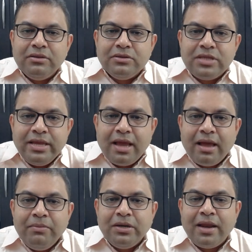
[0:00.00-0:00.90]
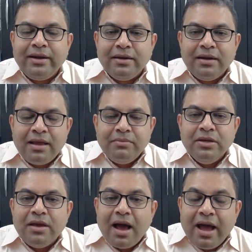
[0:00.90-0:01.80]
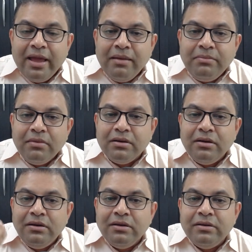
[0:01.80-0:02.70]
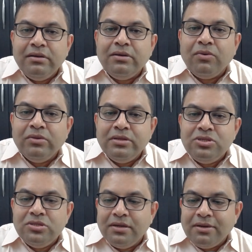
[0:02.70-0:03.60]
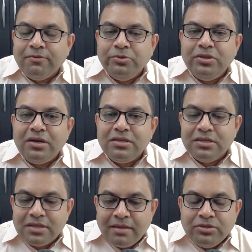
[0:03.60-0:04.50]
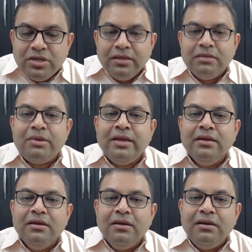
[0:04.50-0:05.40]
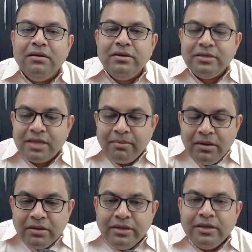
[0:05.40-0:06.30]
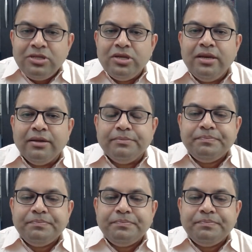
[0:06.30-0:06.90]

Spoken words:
saying I am enlightened and I am a learner on this journey of Buddha teachings. I am sharing my learnings. I am learning and sharing.